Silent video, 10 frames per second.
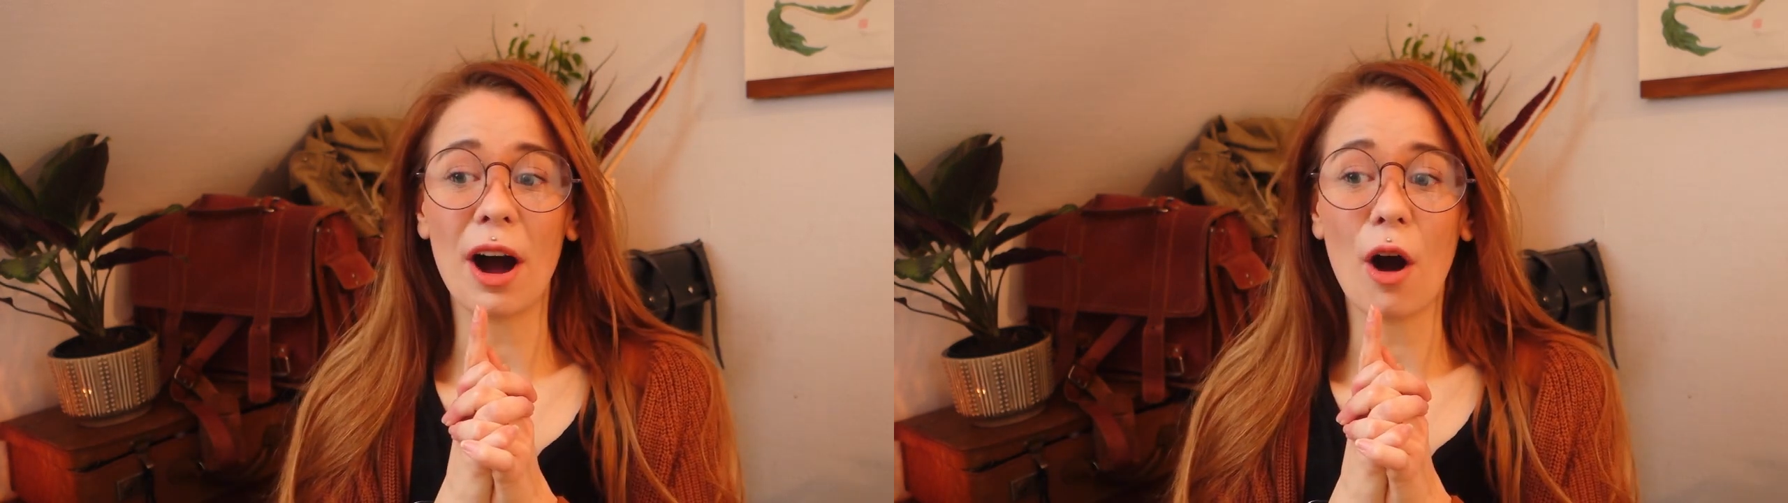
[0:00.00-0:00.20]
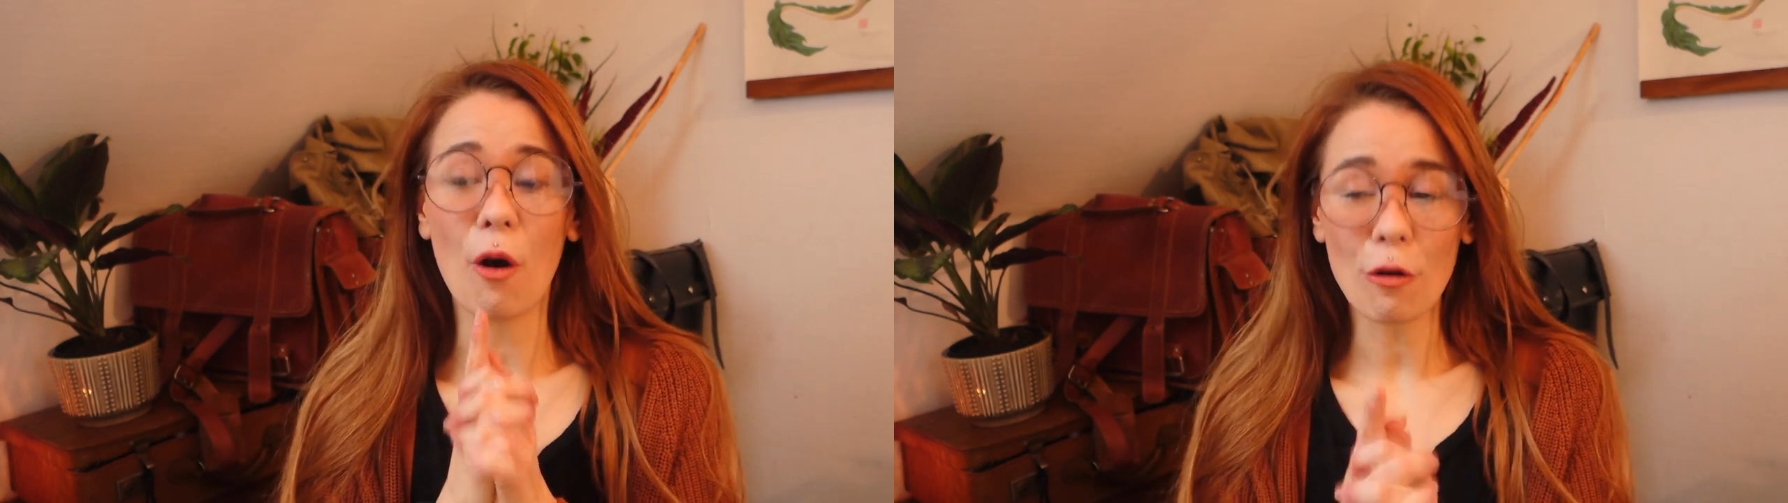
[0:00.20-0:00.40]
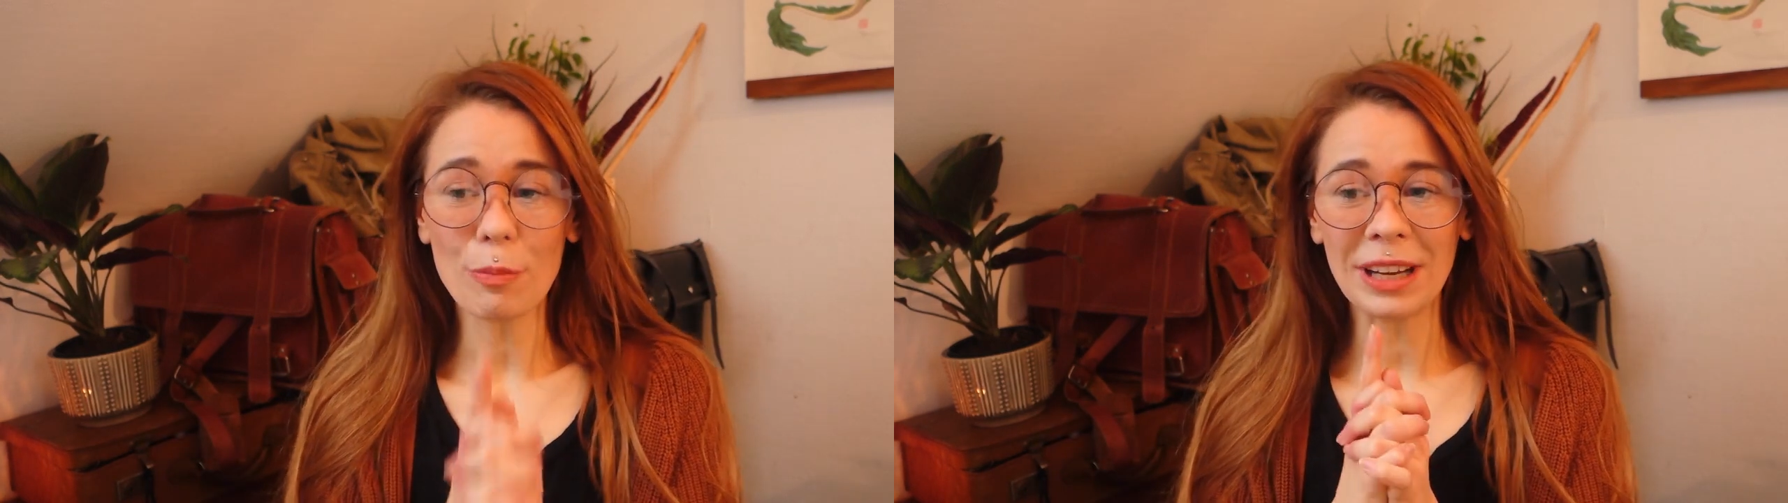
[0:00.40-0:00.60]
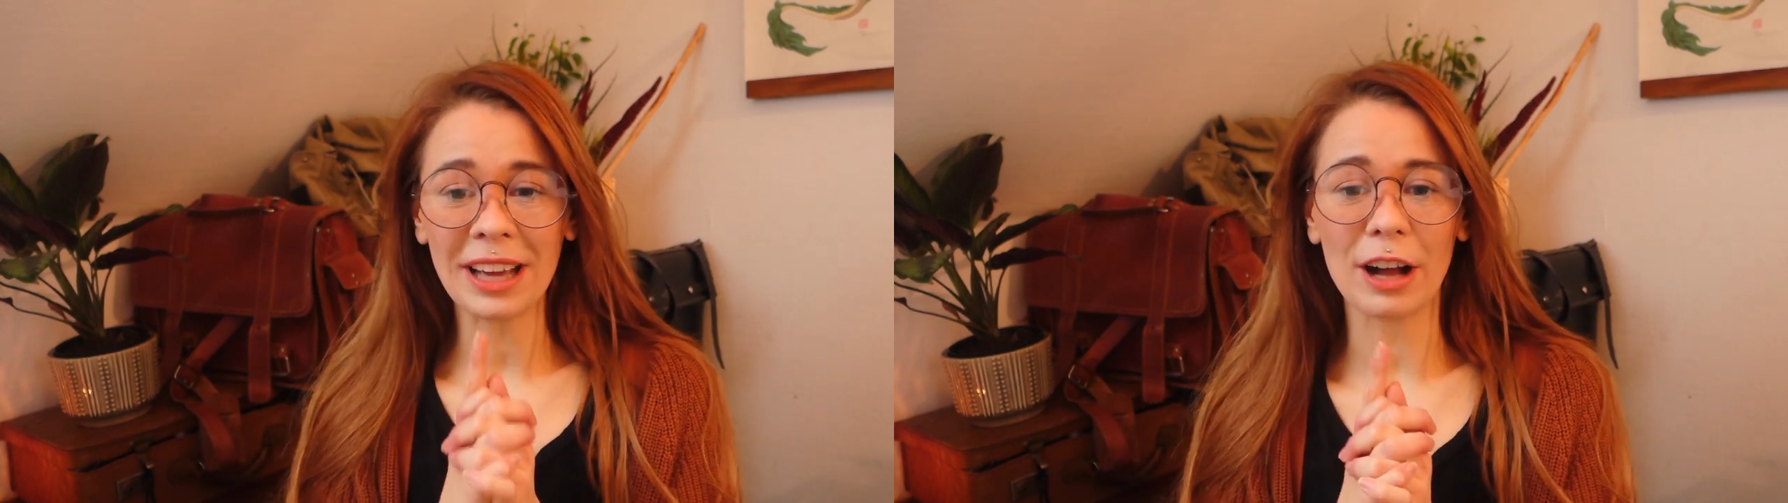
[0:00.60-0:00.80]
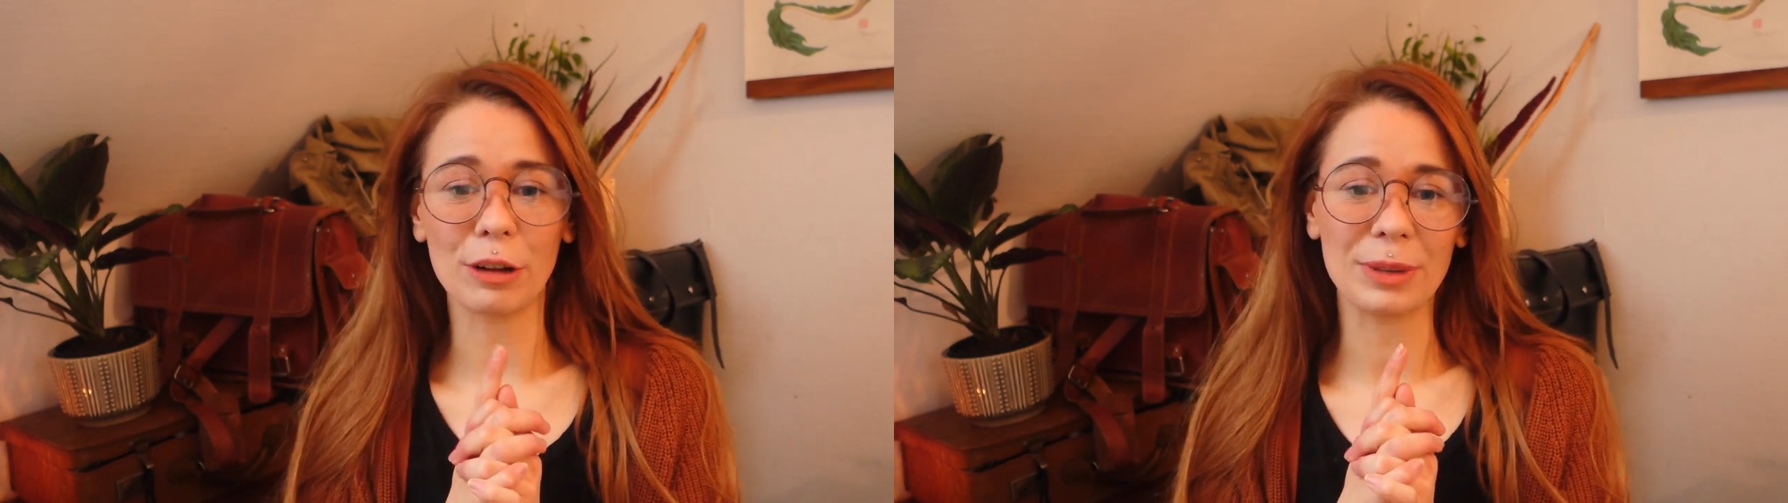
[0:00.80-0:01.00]
hoping
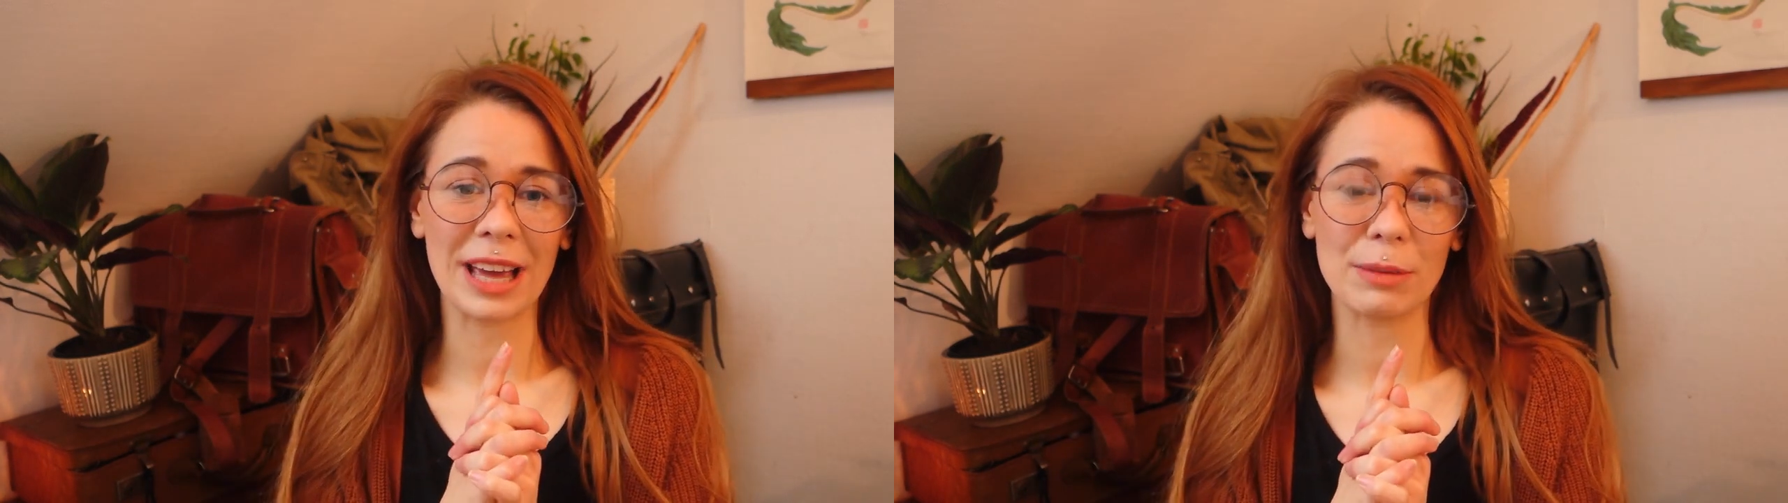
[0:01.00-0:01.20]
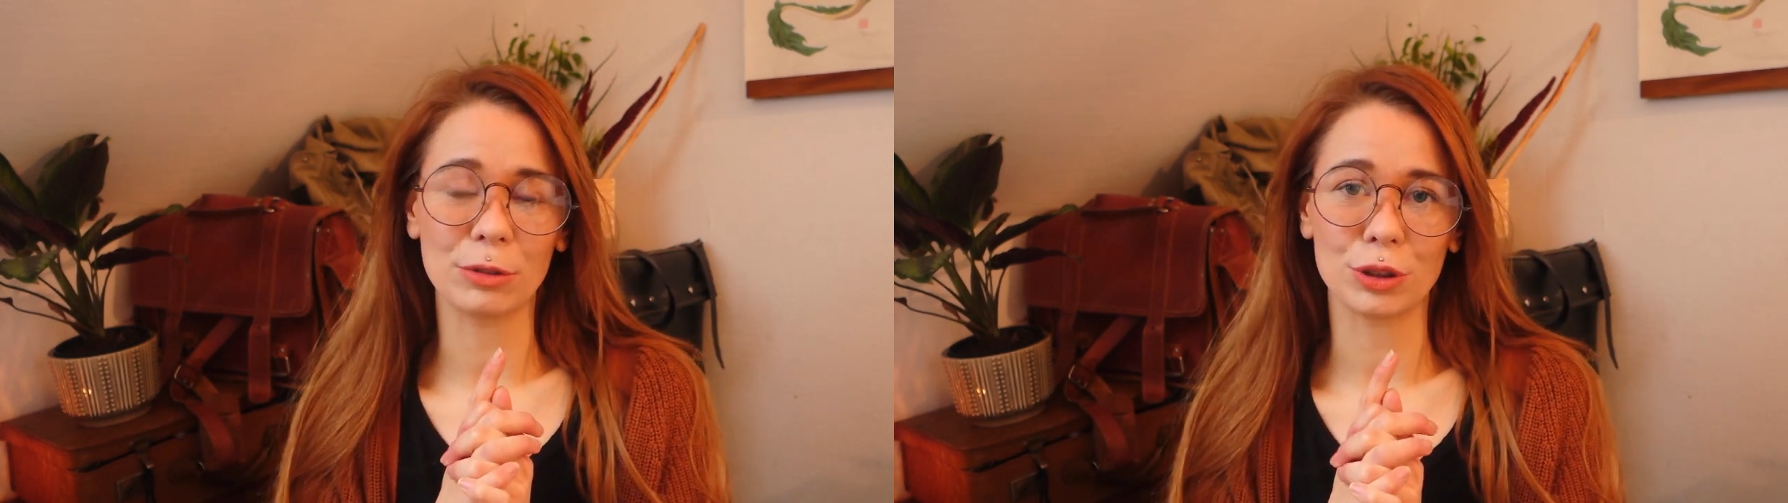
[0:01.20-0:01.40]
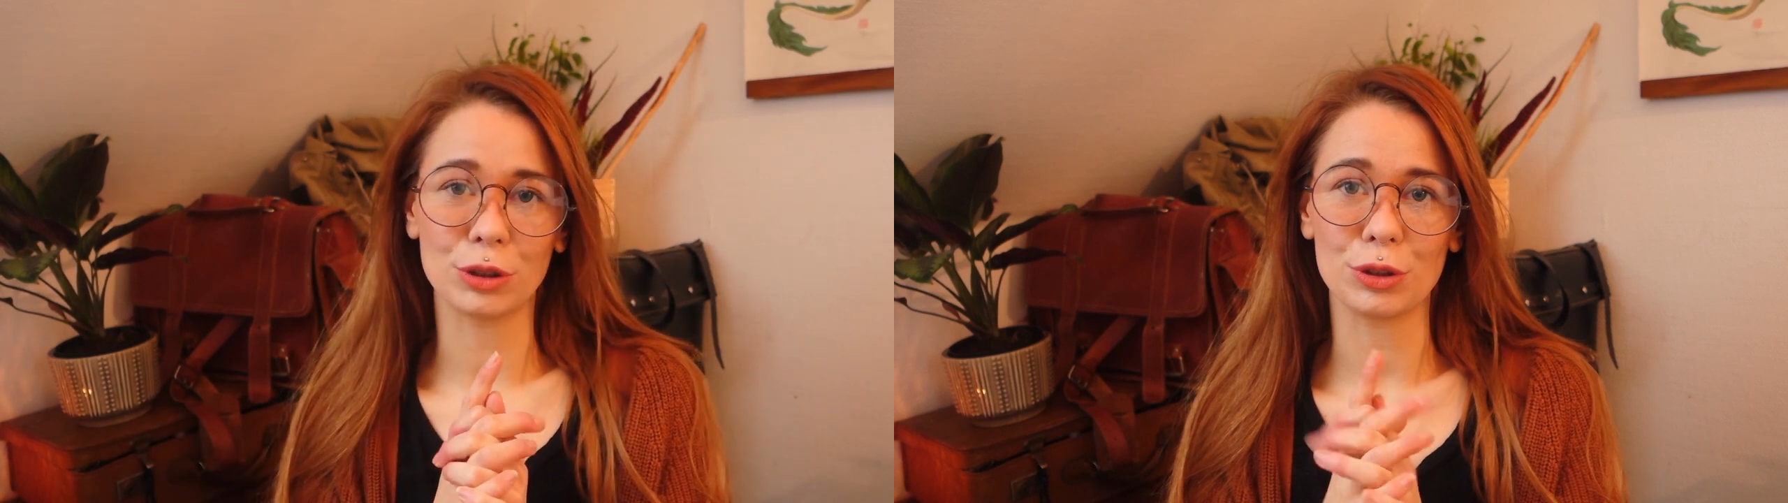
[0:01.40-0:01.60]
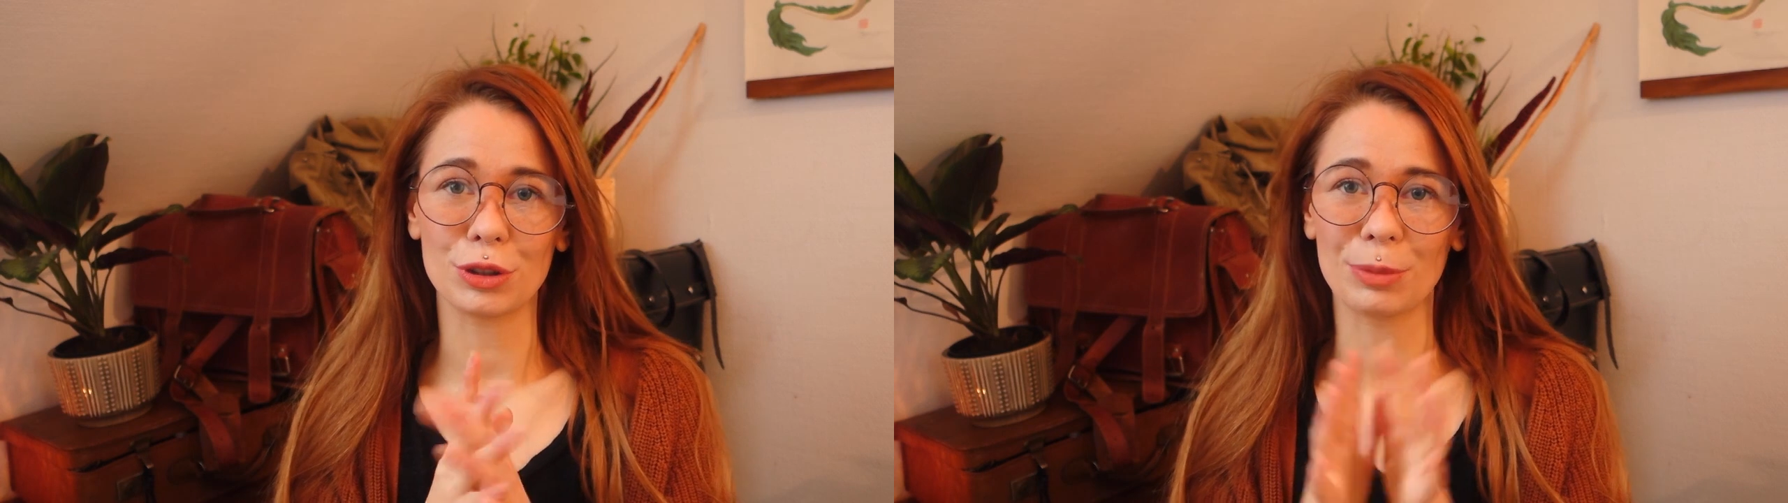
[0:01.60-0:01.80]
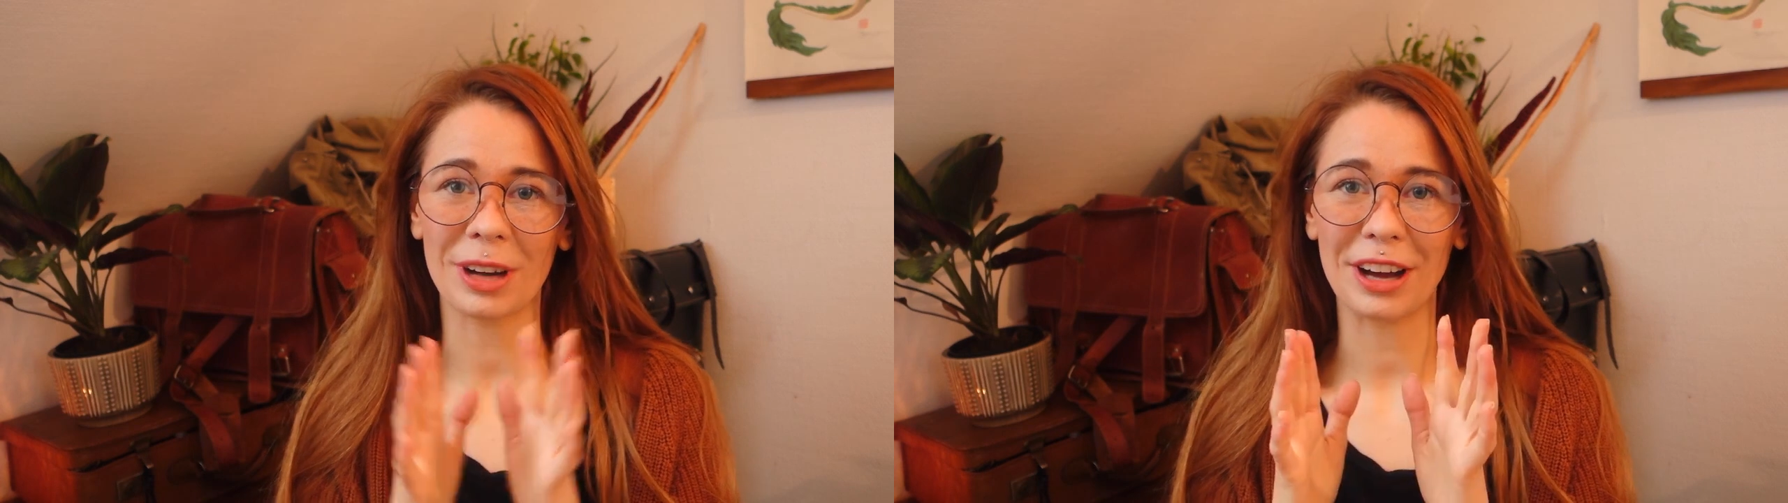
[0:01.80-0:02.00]
I'll be able to do
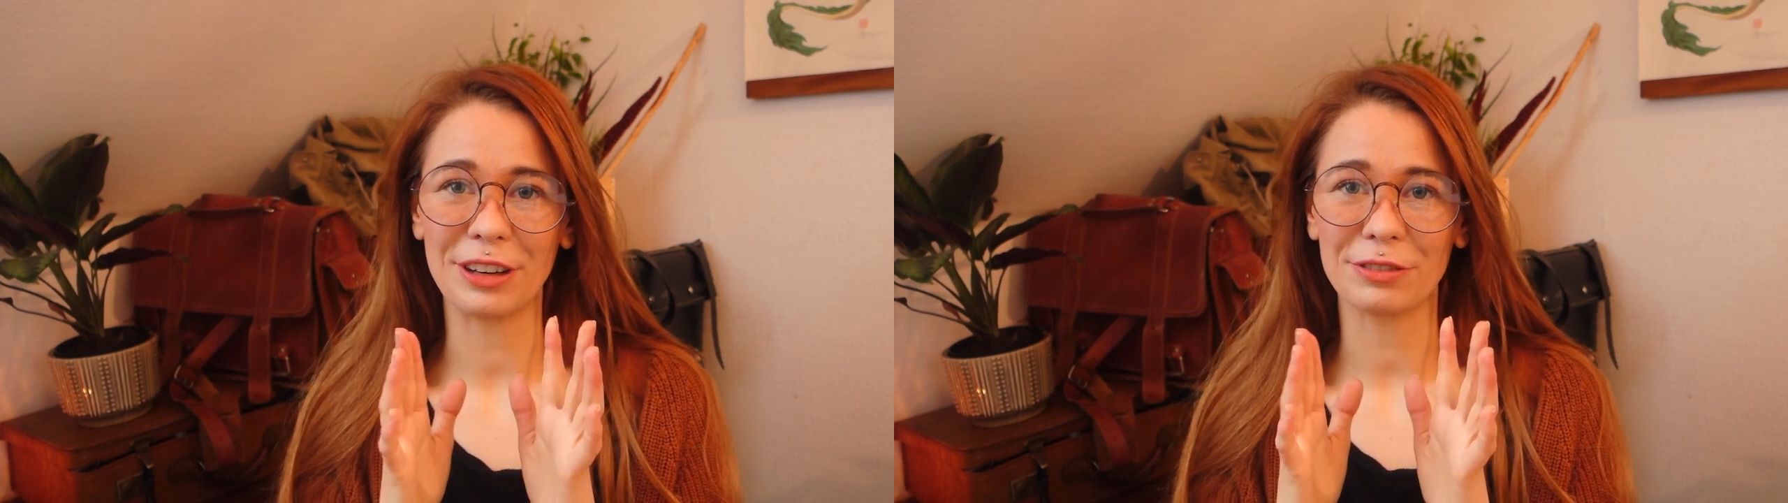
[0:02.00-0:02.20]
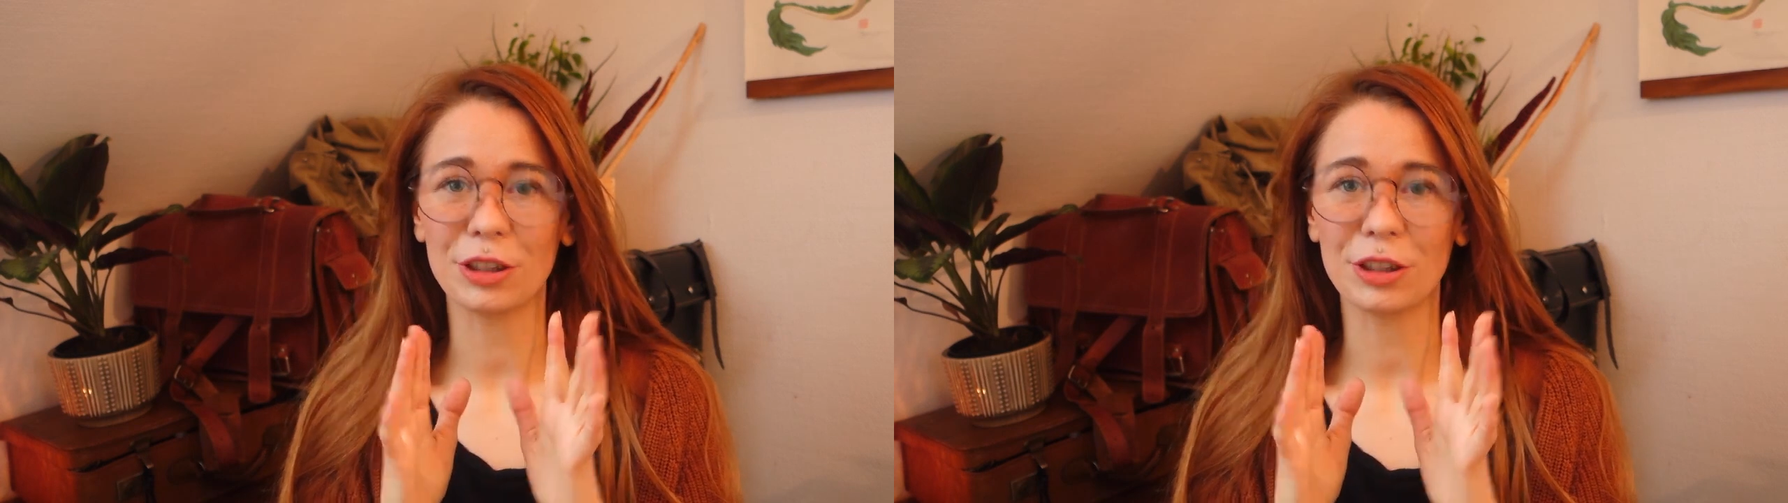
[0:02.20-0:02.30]
some kind of,